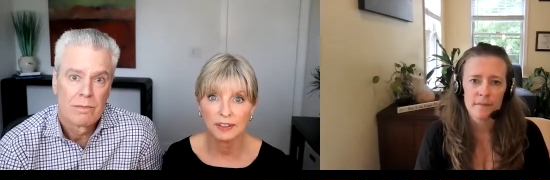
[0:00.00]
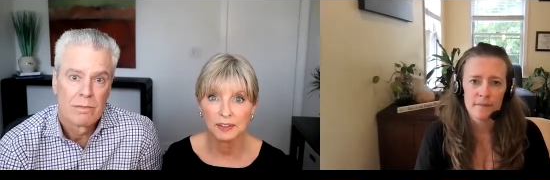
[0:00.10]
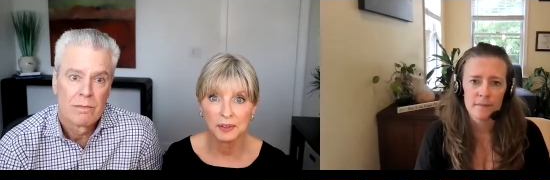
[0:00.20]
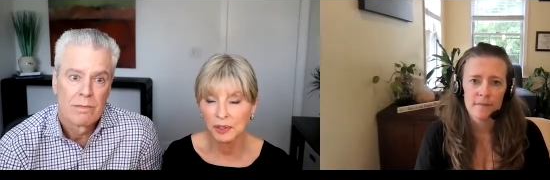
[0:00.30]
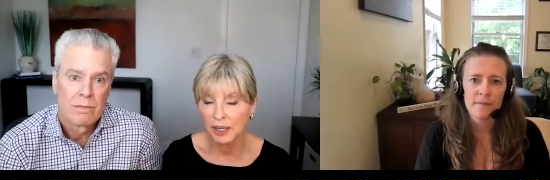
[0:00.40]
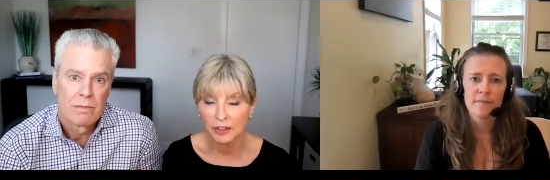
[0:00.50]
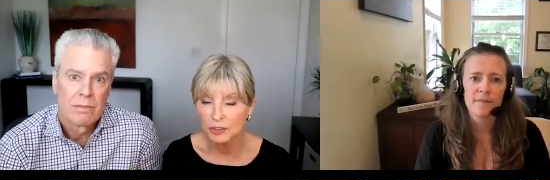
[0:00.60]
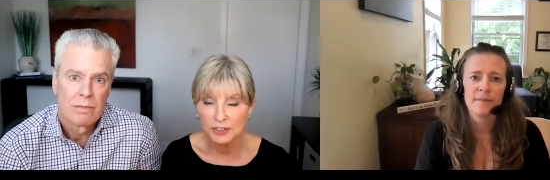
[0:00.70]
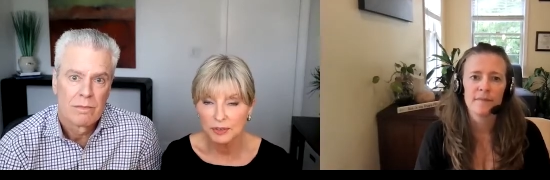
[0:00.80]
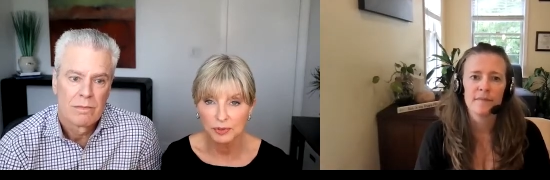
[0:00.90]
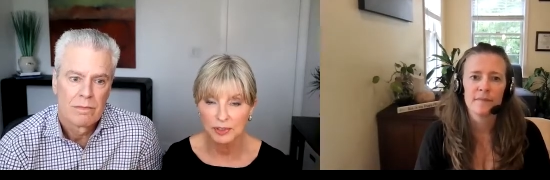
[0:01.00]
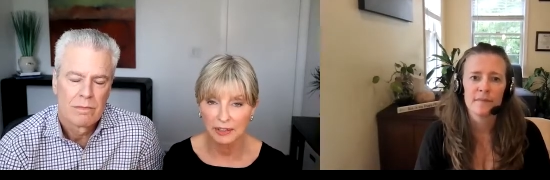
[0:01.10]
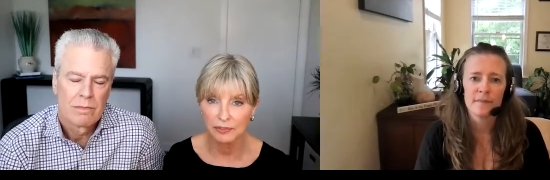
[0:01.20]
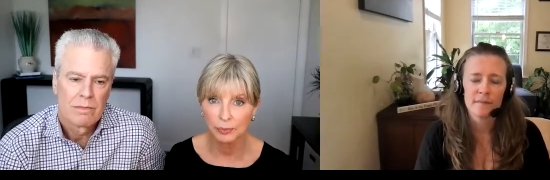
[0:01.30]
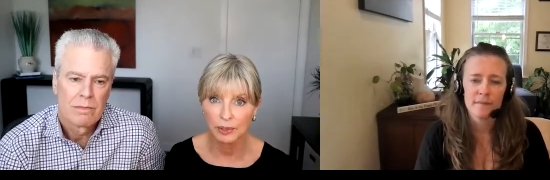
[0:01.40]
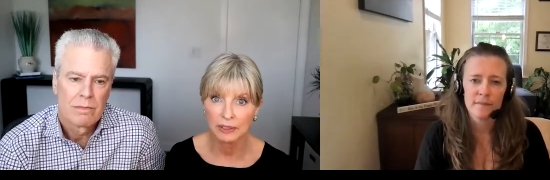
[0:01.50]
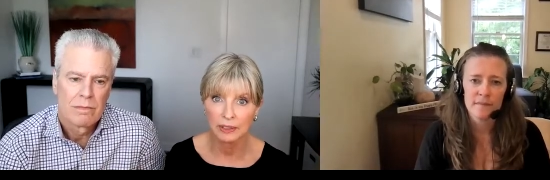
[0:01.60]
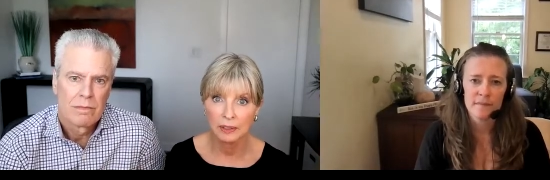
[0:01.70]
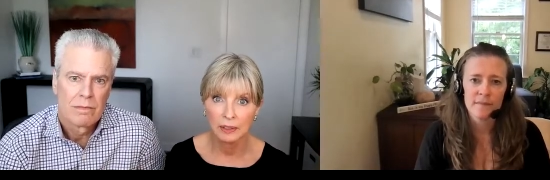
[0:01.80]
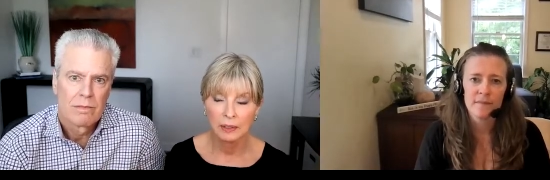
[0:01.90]
Speaker 1: You know, college isn't for
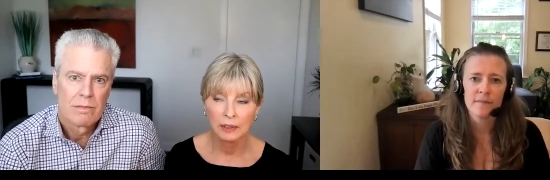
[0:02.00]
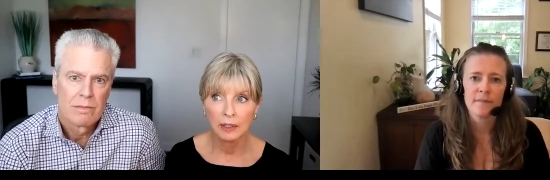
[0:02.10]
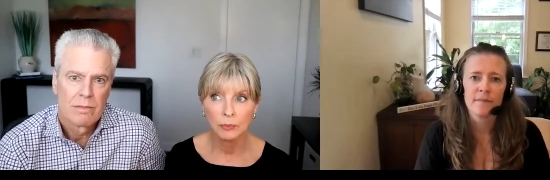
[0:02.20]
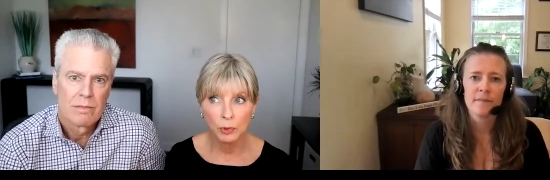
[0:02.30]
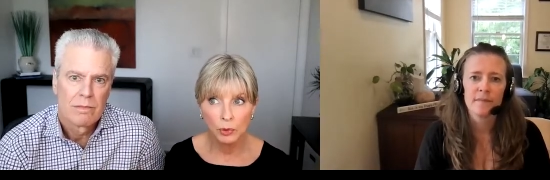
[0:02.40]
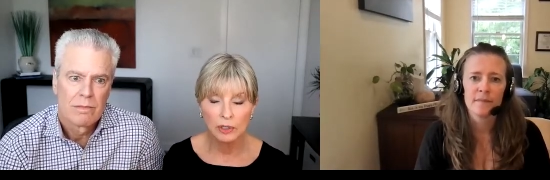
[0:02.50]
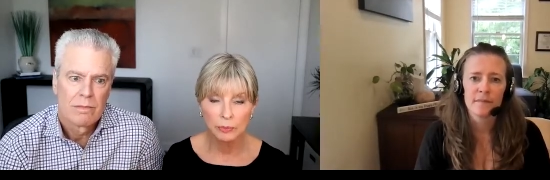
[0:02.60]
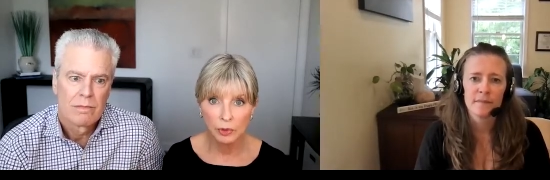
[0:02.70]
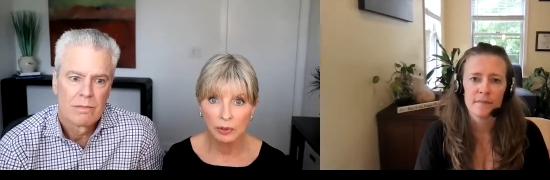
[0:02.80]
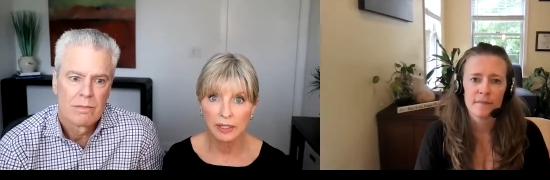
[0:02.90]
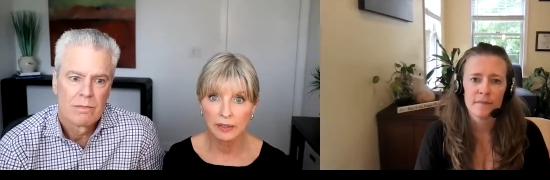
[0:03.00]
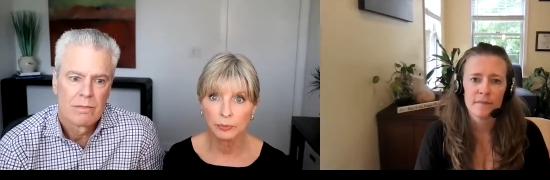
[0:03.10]
everybody. And more and more, I think